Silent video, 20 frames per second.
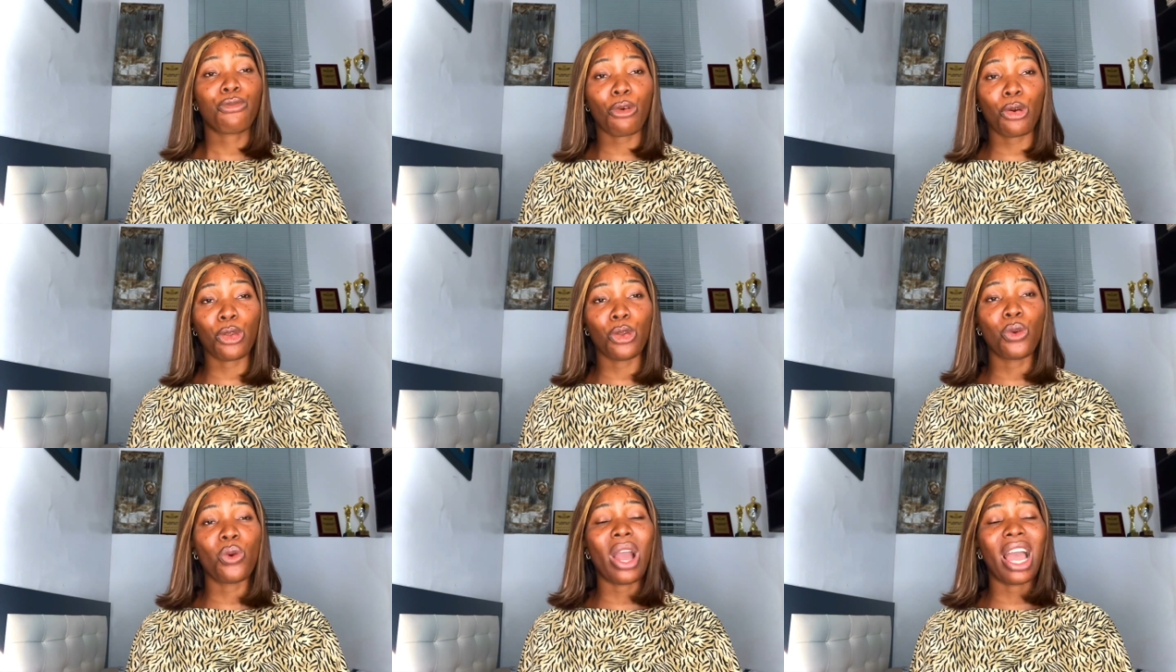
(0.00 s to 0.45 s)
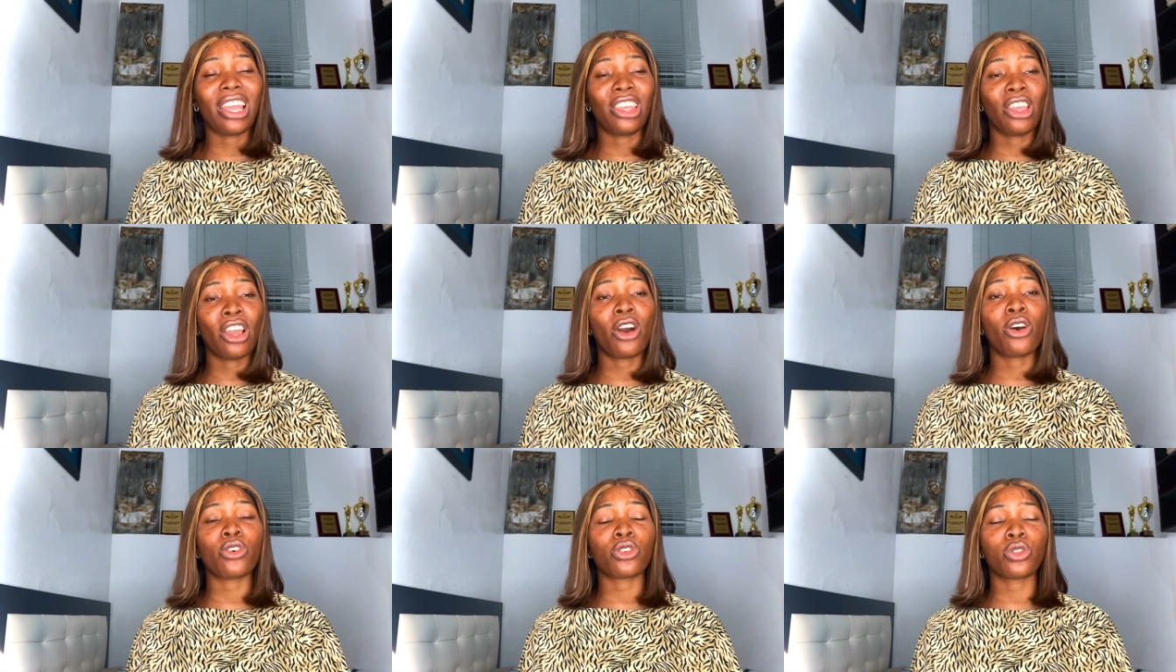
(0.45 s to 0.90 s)
for you
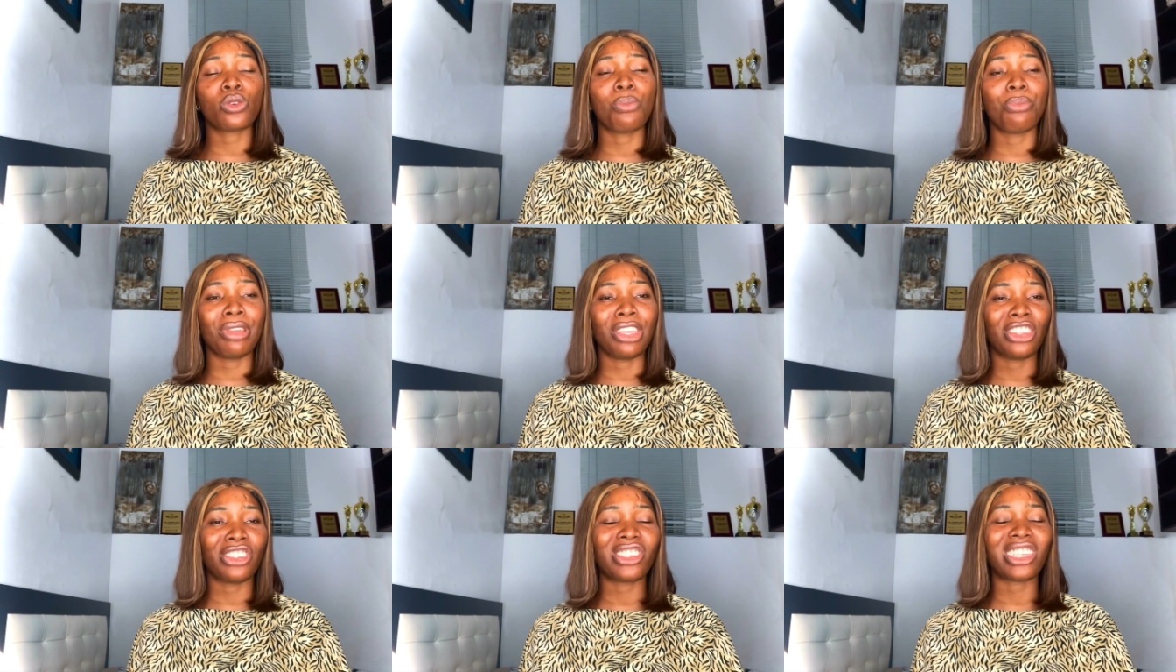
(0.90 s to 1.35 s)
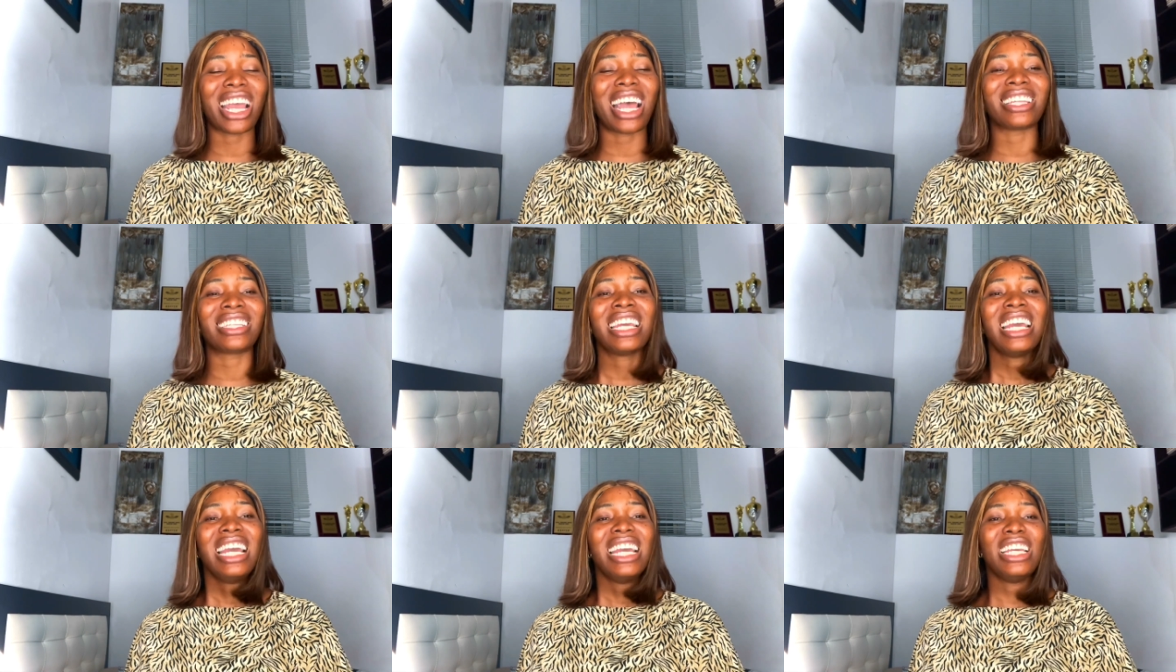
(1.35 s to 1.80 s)
and you're also being
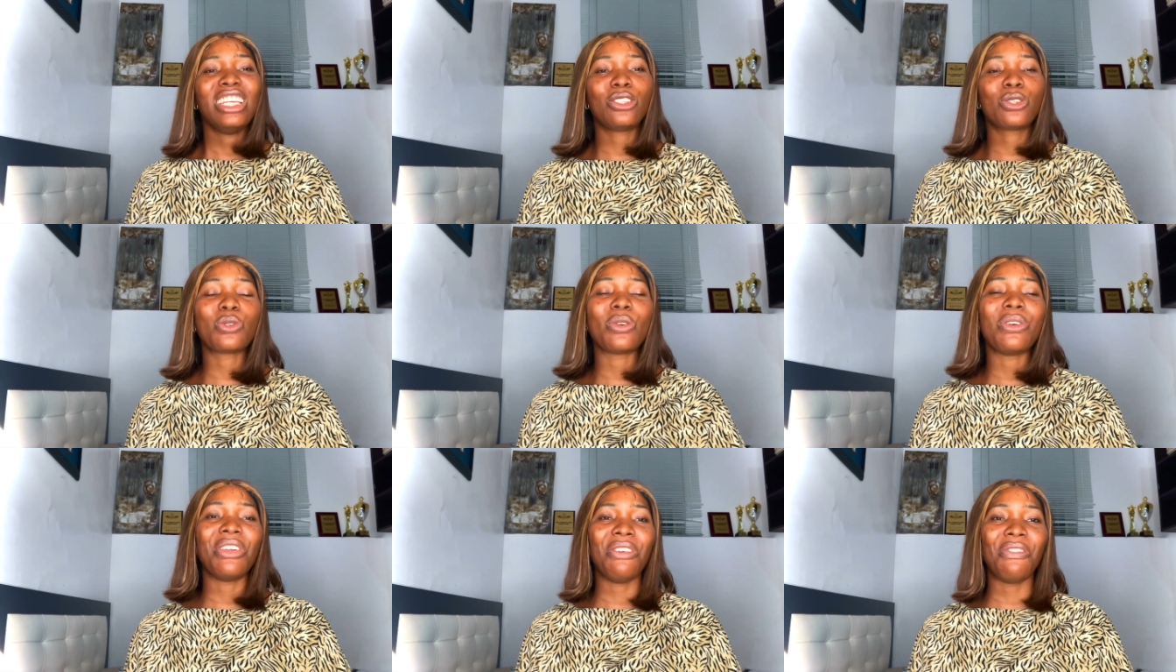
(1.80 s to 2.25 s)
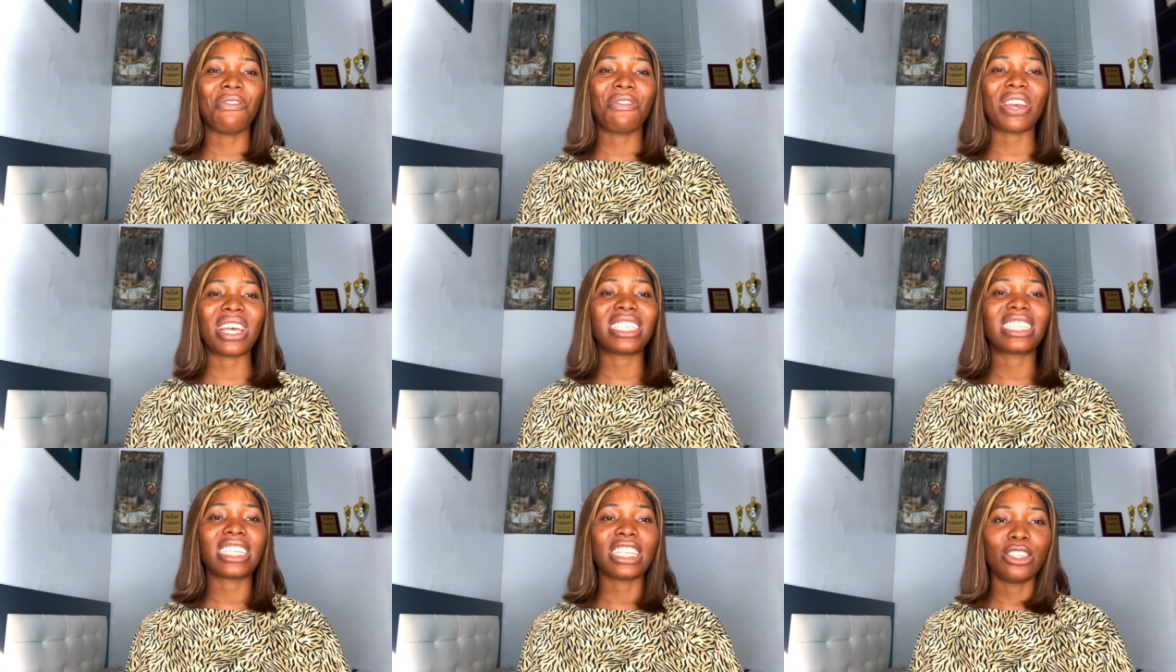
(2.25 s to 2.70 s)
charged is to
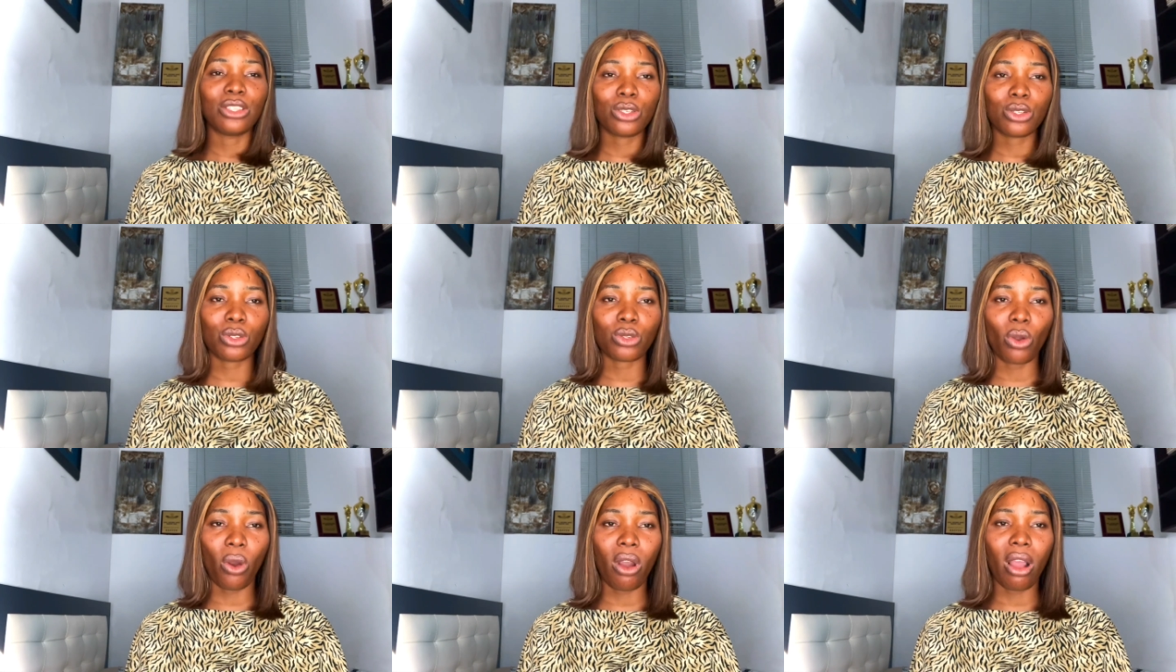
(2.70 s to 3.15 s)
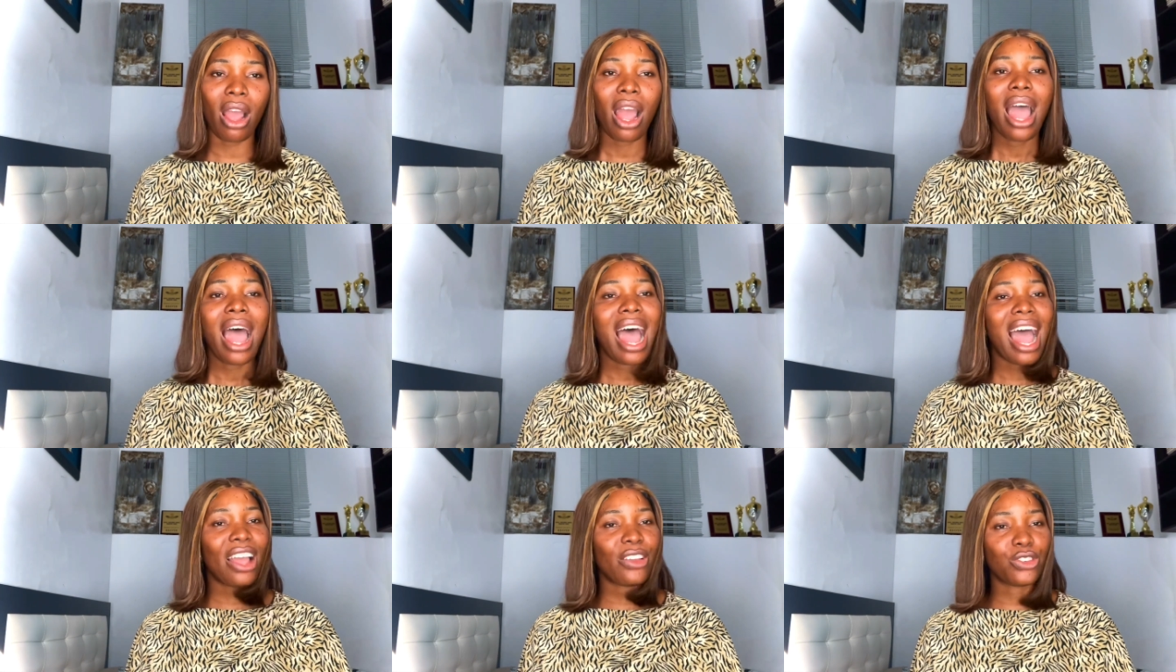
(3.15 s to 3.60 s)
invest in stock
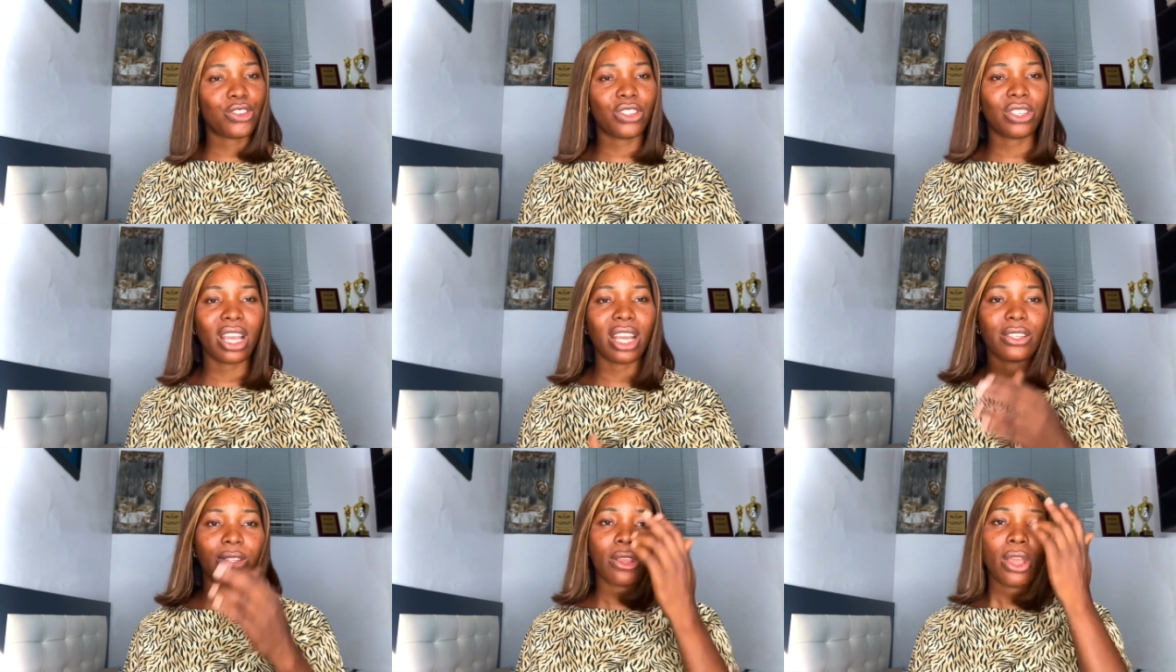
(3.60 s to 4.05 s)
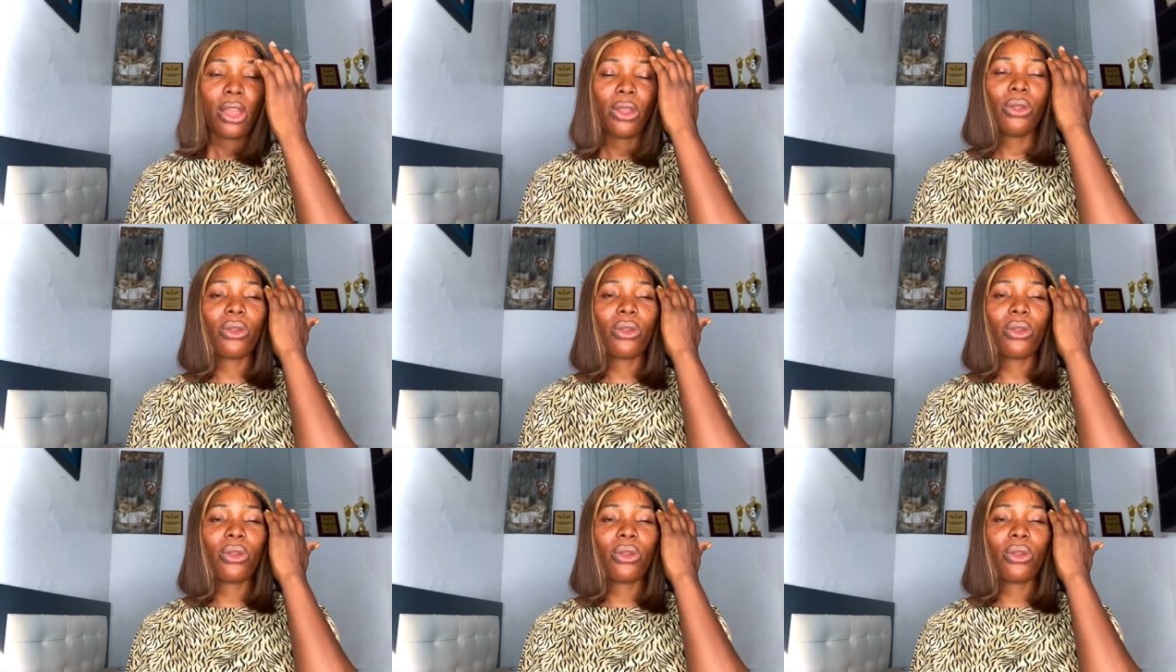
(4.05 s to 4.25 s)
and shares.